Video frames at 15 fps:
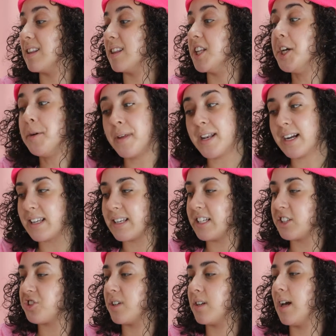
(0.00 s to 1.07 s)
Limited
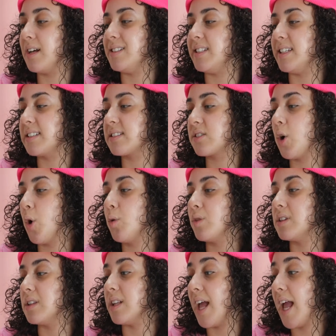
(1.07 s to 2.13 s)
Edition Disco
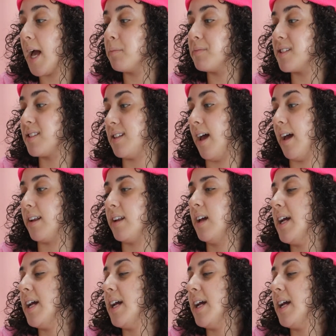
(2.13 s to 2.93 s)
Glam Set.